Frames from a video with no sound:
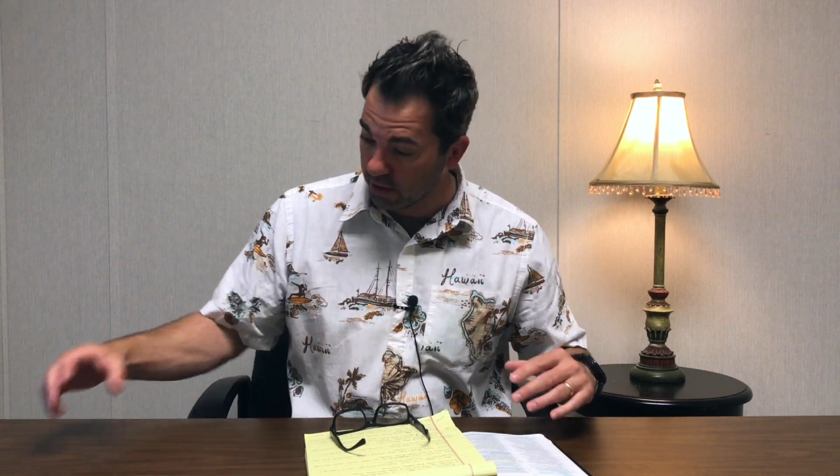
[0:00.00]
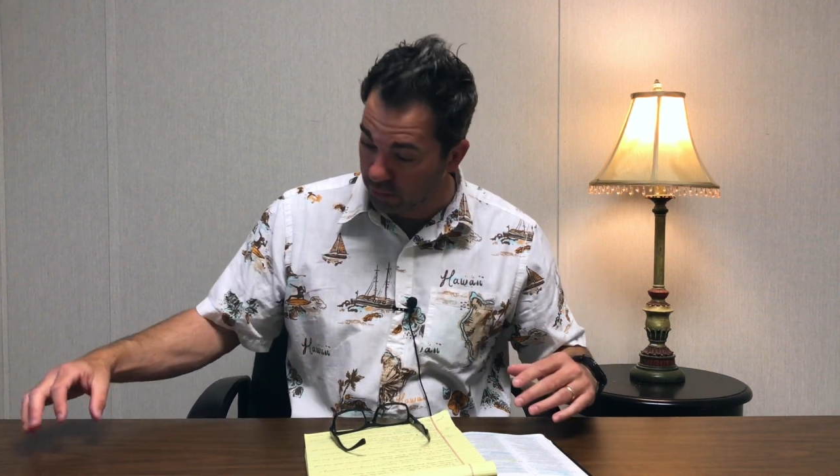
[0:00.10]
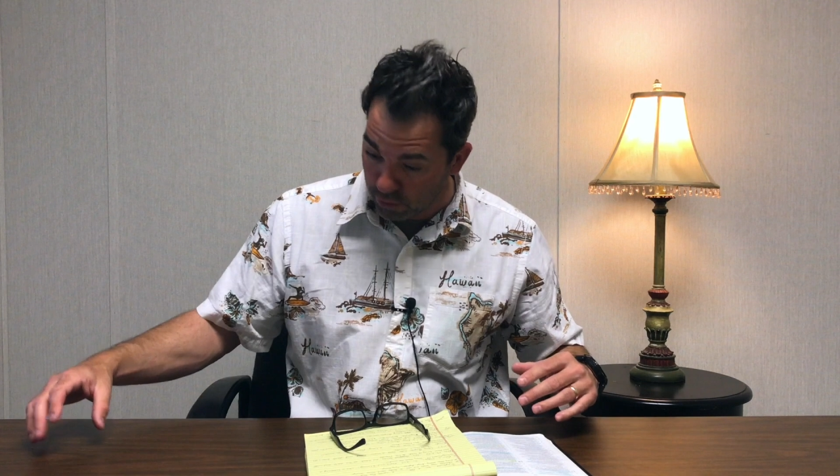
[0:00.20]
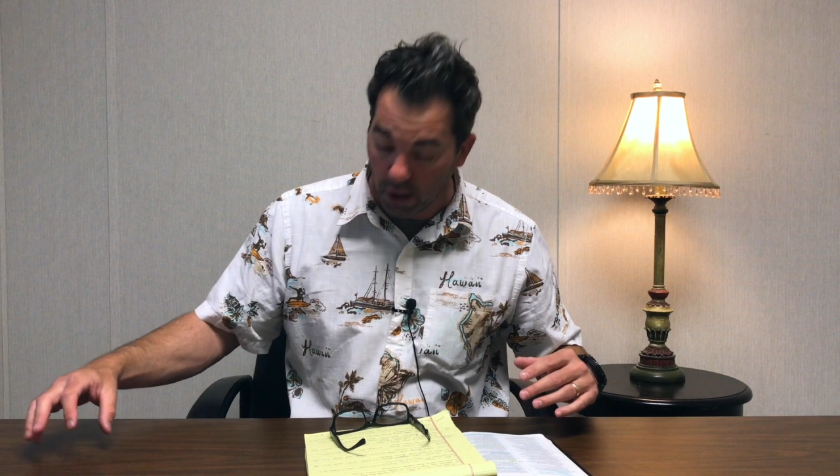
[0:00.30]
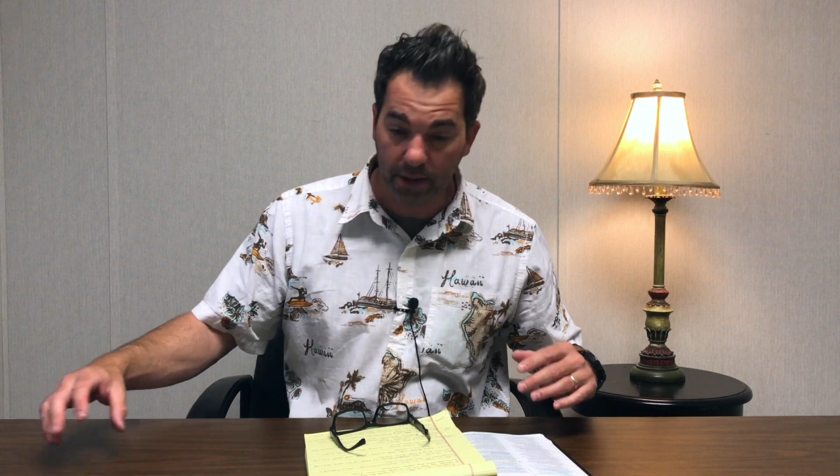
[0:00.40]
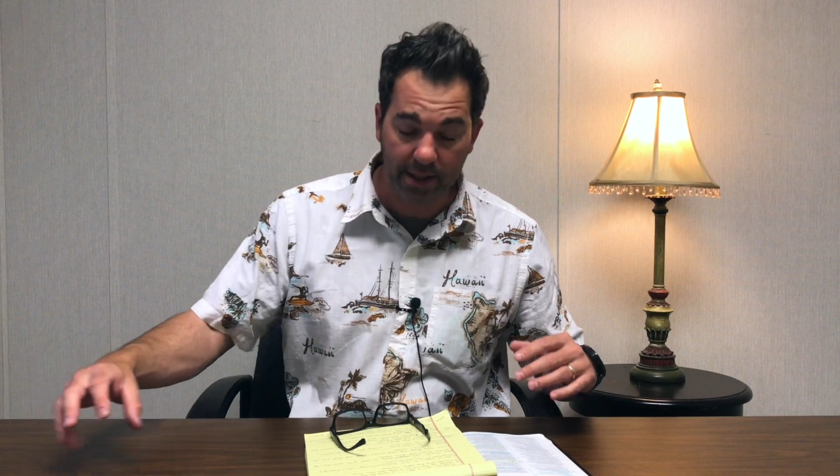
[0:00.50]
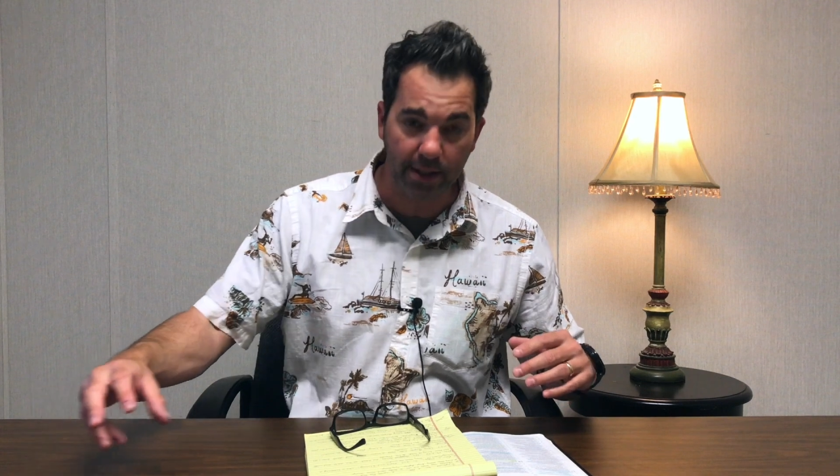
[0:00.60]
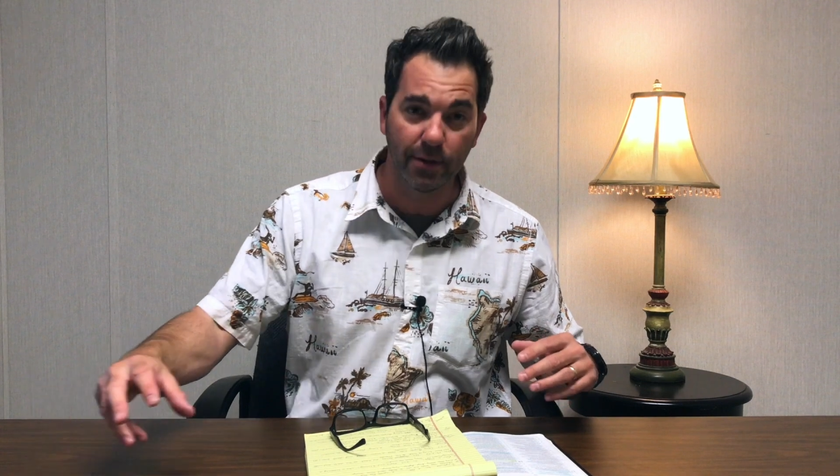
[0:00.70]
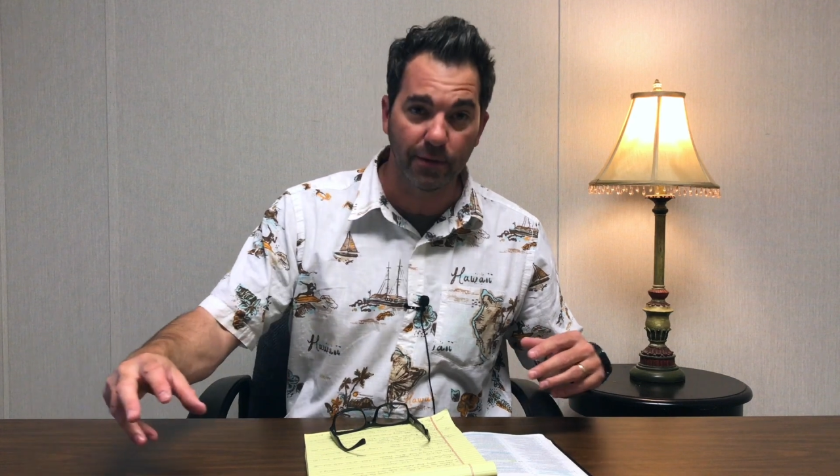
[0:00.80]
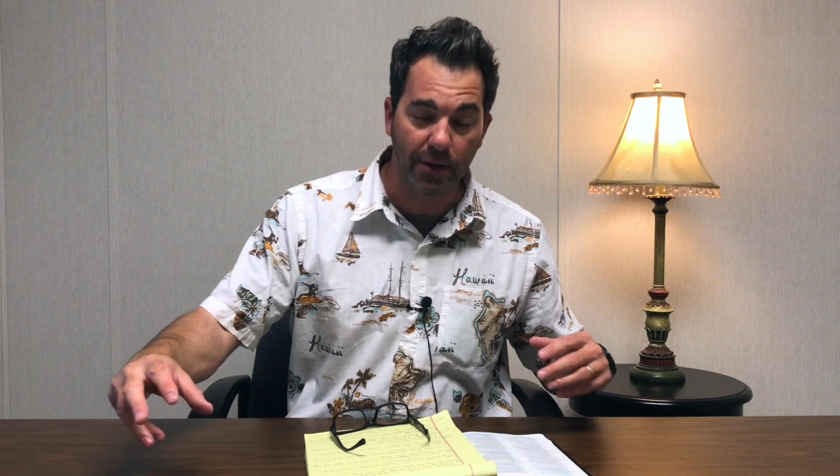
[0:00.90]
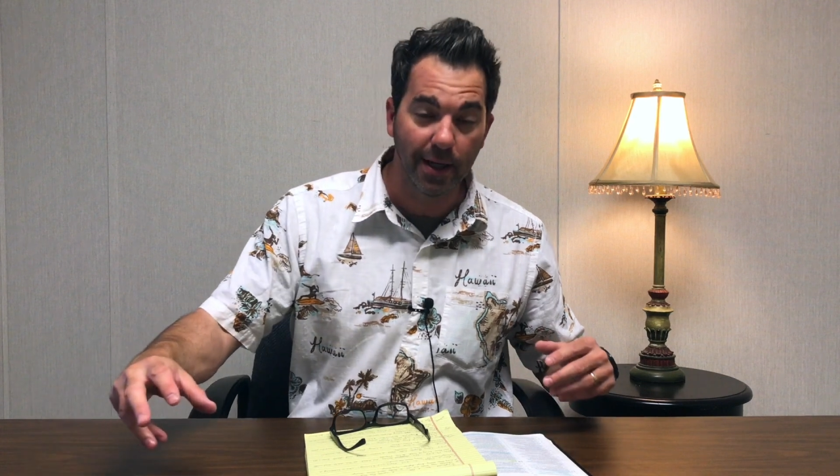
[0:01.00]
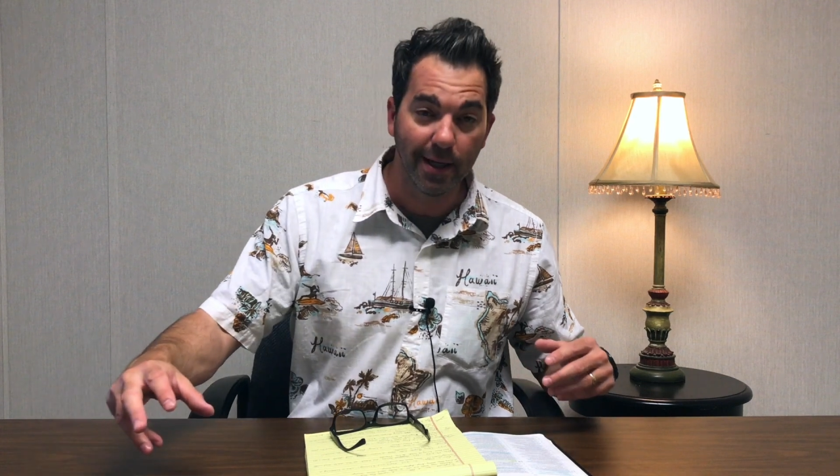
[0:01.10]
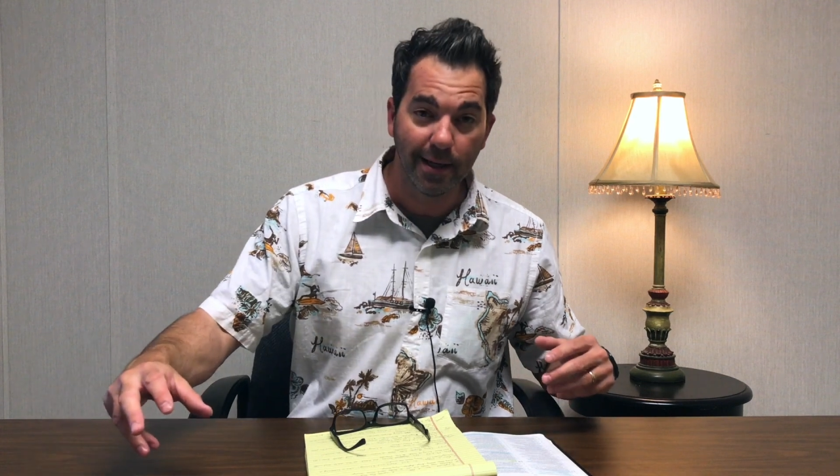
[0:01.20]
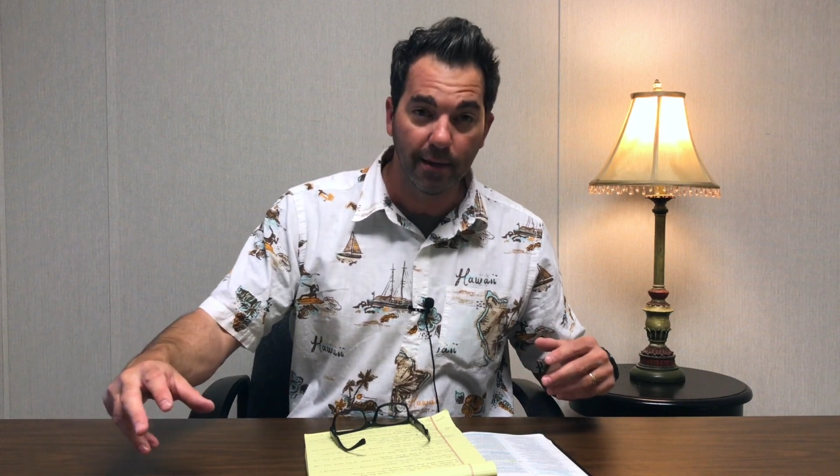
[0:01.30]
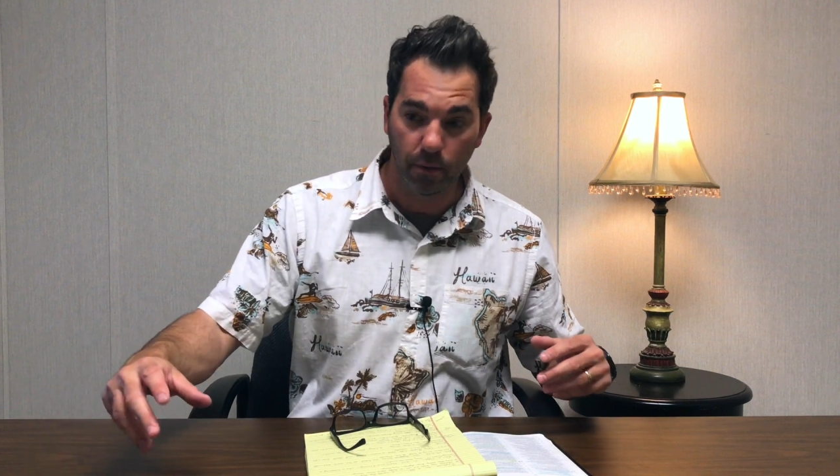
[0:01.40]
crossing over
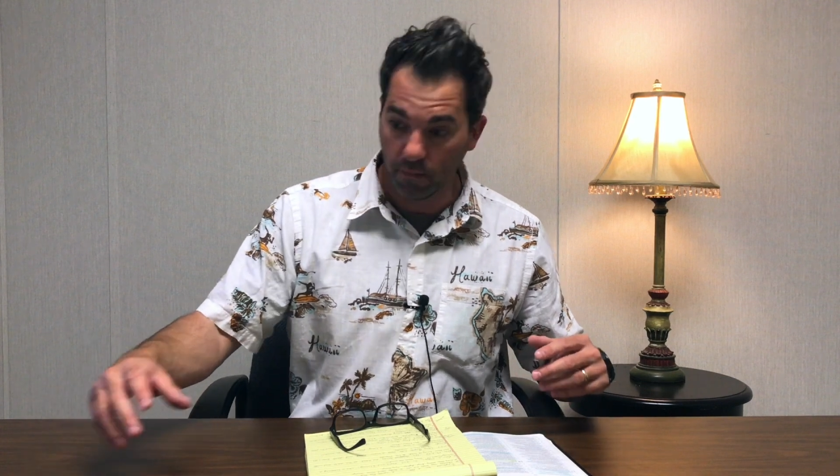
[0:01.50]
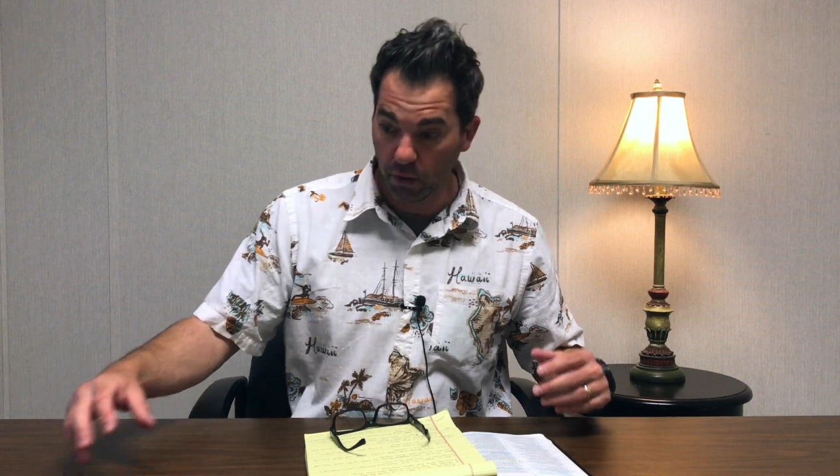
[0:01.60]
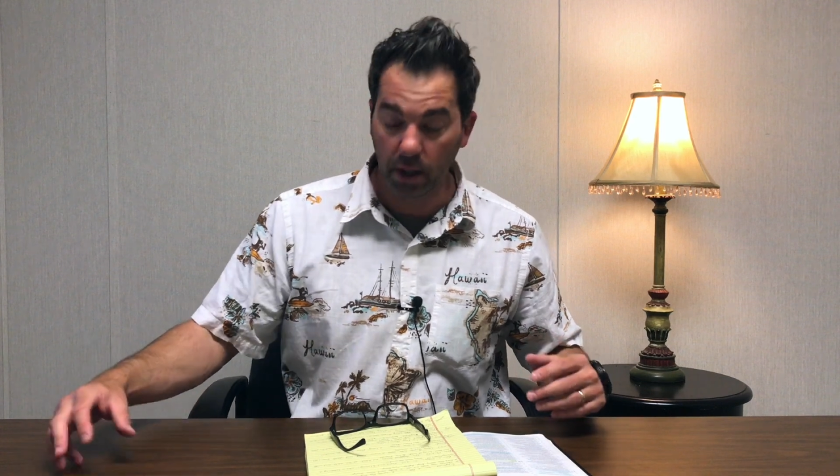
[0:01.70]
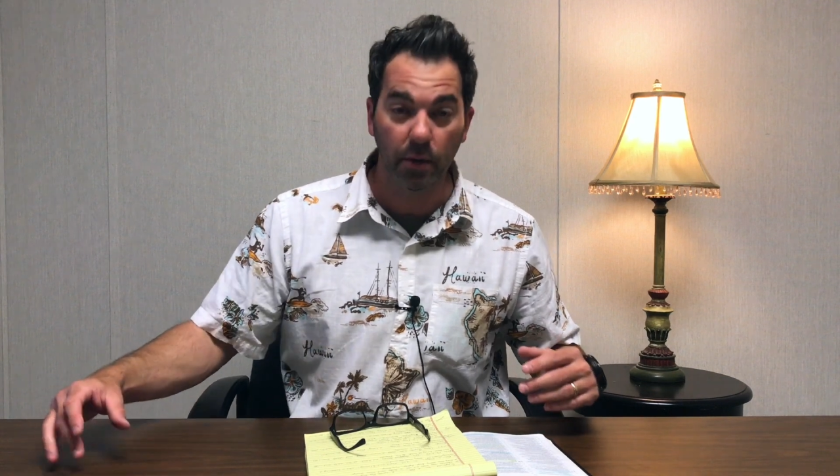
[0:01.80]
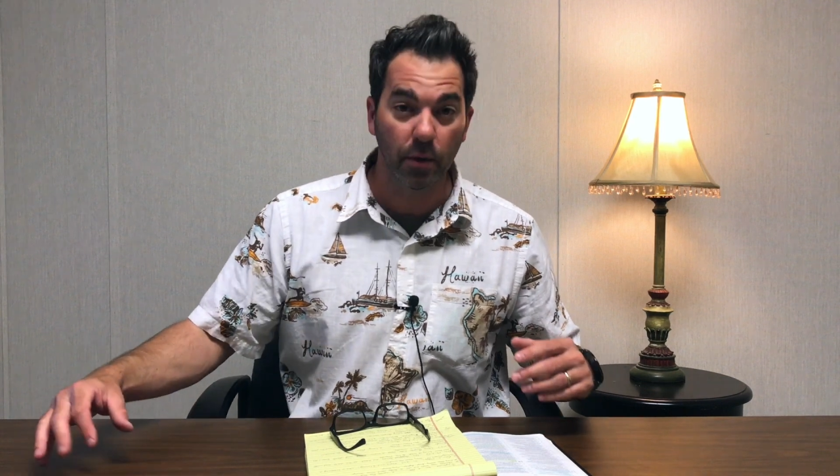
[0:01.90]
really,